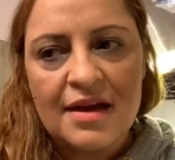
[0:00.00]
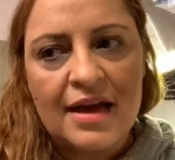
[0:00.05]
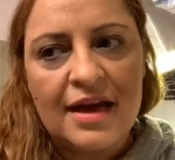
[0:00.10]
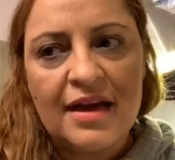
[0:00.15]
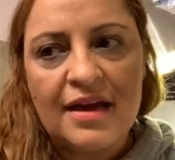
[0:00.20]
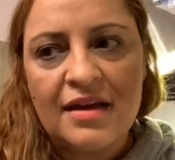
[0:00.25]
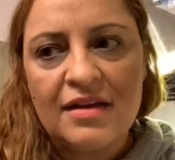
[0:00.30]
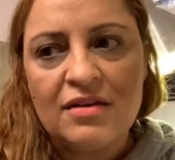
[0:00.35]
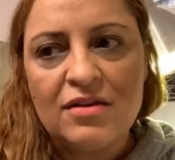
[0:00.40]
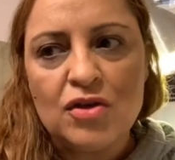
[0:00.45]

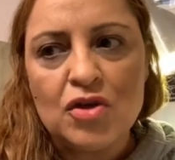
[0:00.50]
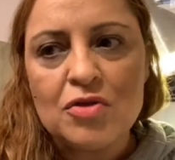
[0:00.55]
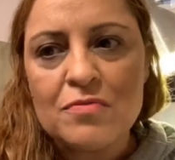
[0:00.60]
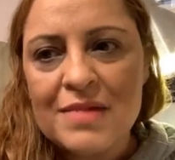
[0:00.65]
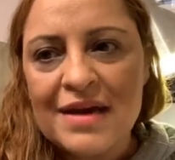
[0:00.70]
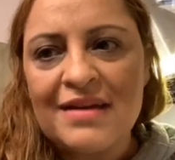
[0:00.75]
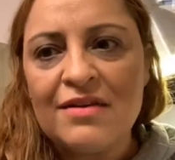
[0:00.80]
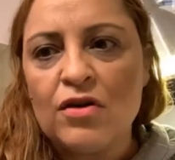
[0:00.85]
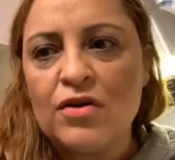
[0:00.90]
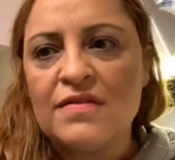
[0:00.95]
And you
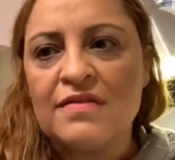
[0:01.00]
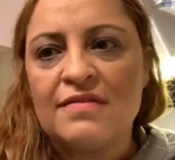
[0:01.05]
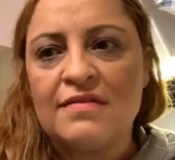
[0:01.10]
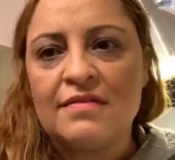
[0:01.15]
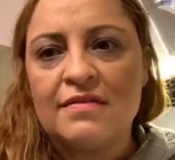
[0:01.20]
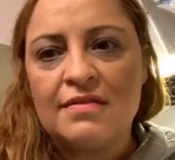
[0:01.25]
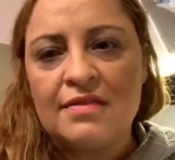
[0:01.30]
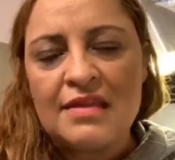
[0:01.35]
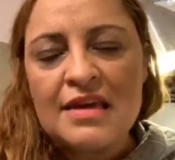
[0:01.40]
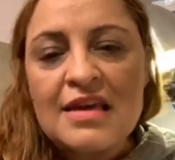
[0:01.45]
may not
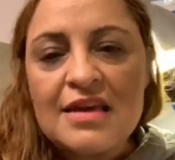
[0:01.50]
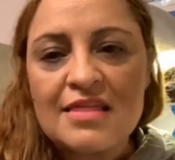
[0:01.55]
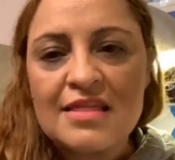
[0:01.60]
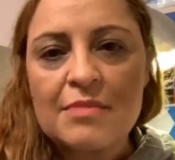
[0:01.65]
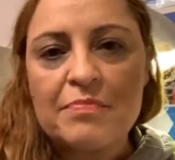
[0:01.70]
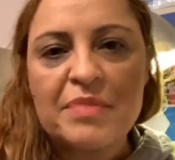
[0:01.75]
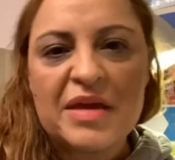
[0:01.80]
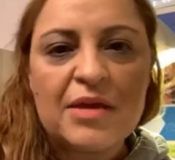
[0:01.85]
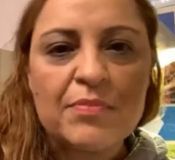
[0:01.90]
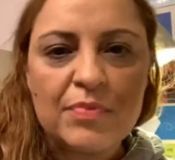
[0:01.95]
think
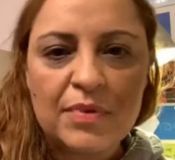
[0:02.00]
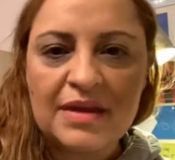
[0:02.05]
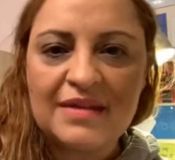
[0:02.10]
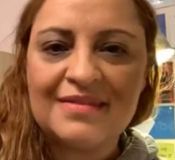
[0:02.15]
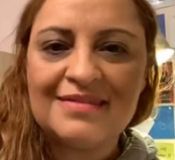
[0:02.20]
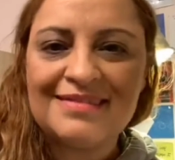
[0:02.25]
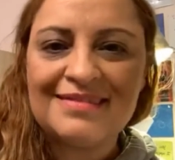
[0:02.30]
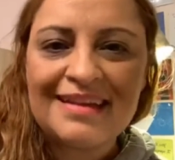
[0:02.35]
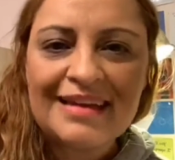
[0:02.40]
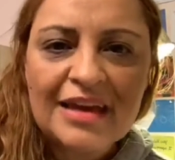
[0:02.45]
that people
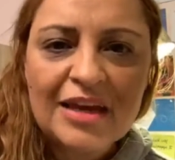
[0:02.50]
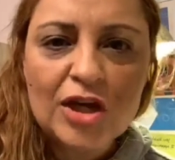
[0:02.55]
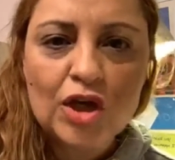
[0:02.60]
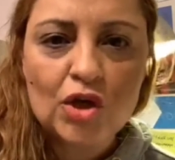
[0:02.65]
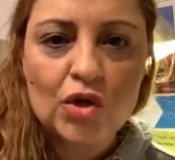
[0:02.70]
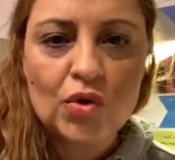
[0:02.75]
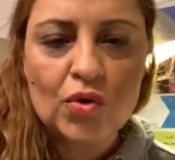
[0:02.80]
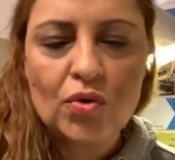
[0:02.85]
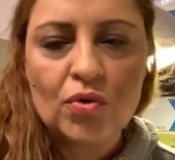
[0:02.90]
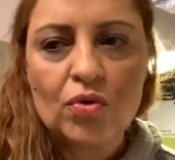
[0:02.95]
are seeing
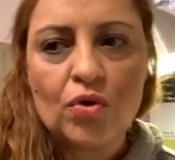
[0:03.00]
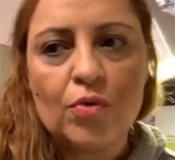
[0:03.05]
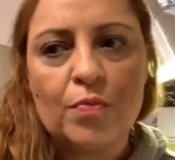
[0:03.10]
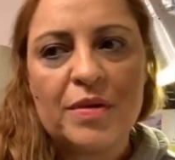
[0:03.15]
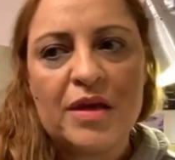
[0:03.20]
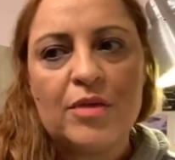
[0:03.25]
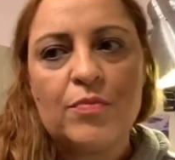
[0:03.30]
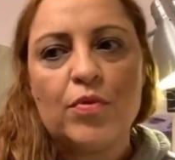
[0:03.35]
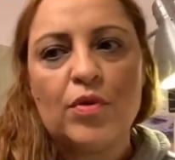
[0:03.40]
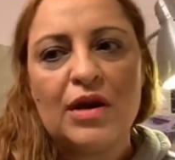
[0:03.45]
you or
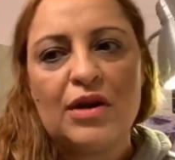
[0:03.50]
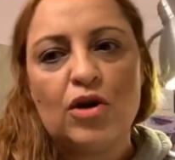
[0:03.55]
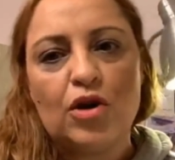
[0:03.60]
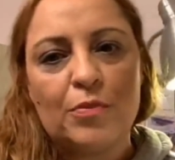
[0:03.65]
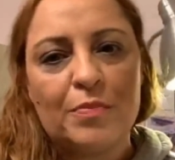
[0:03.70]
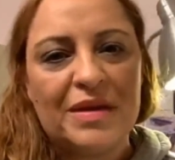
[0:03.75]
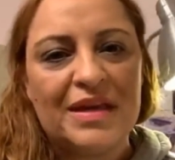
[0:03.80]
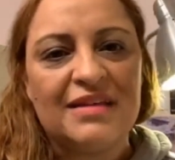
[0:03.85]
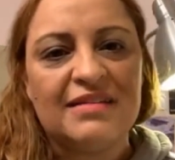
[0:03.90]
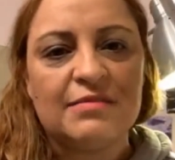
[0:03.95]
people are
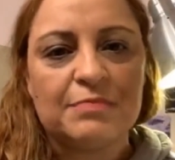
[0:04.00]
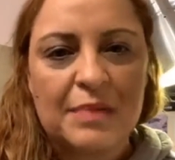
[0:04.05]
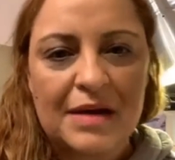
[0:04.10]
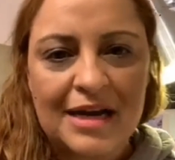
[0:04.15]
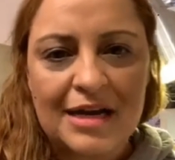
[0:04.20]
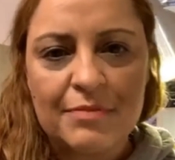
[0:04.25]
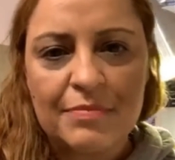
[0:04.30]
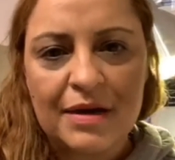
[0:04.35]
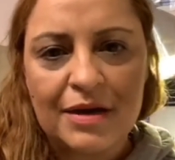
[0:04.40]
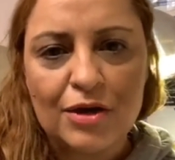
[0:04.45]
not being
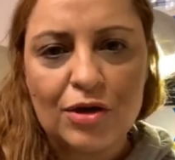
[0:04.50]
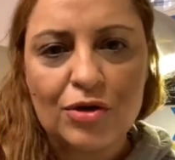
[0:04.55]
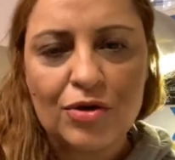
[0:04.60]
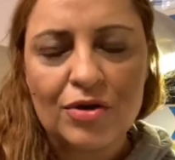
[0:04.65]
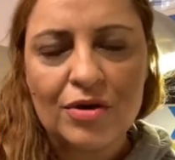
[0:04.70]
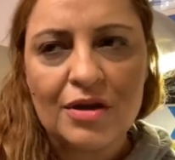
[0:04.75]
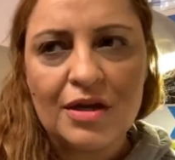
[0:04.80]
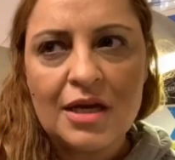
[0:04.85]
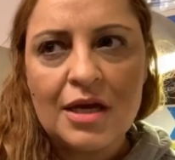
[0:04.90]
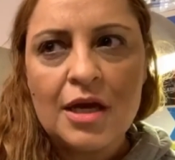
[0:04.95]
inspired by
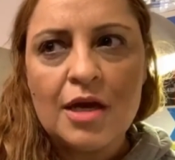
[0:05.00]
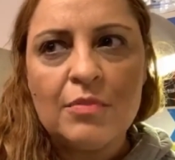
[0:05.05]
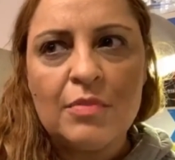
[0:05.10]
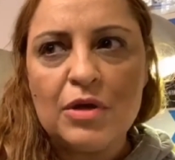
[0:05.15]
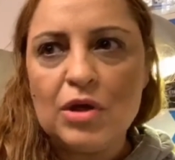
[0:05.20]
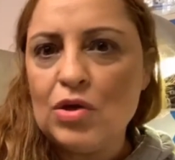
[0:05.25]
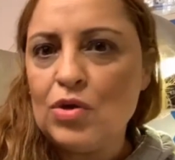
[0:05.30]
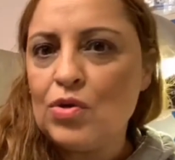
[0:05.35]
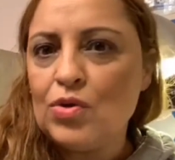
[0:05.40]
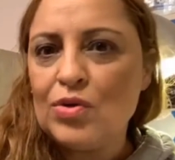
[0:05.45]
you,
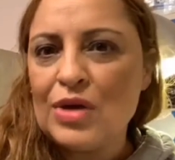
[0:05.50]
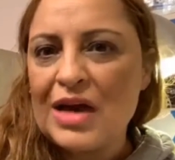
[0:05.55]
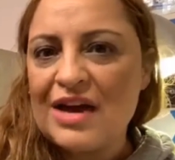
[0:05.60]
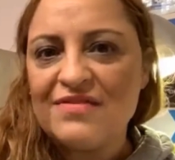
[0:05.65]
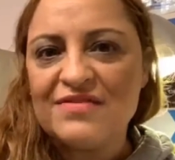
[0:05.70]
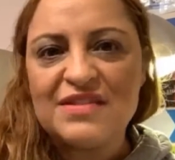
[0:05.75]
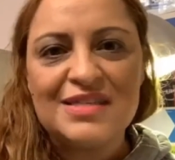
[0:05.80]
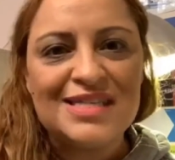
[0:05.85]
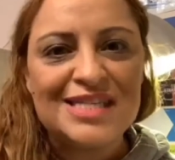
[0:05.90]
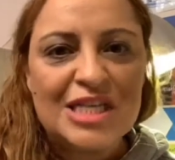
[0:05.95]
but you
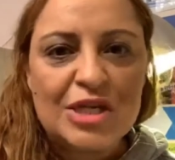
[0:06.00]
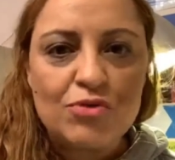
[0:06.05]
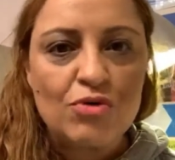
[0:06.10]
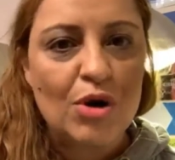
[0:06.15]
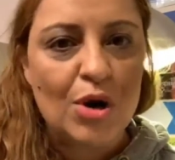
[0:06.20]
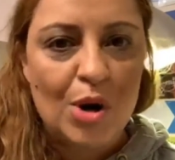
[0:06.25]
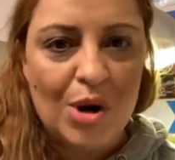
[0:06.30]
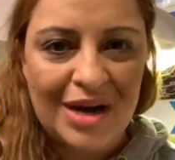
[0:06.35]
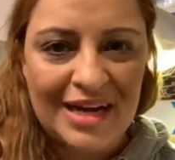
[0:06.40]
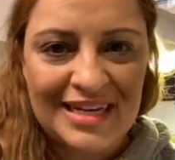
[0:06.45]
have
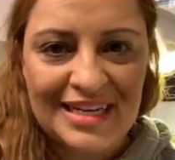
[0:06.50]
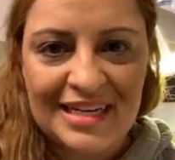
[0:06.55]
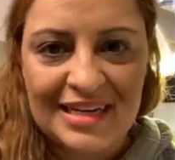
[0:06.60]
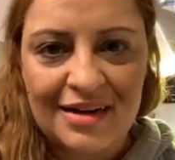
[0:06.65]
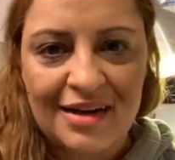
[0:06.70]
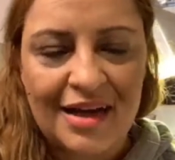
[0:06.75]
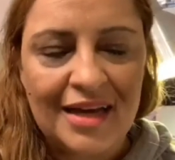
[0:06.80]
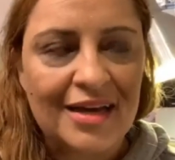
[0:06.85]
zero idea.